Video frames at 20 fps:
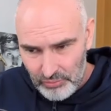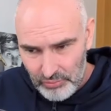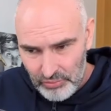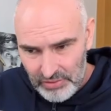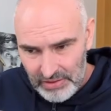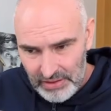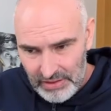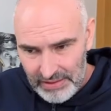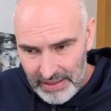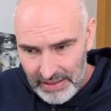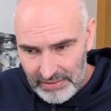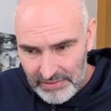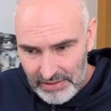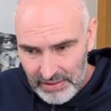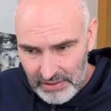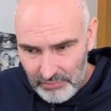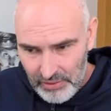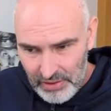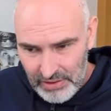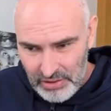You see, that's the
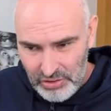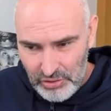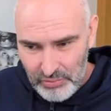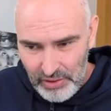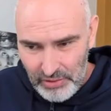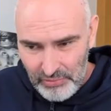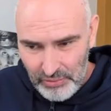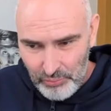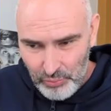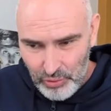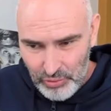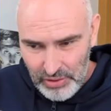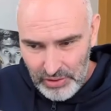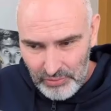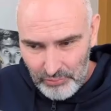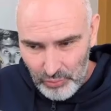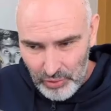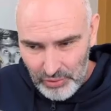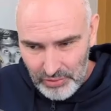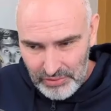advantage of having both
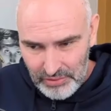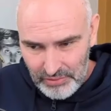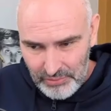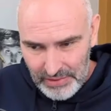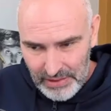f-pawns.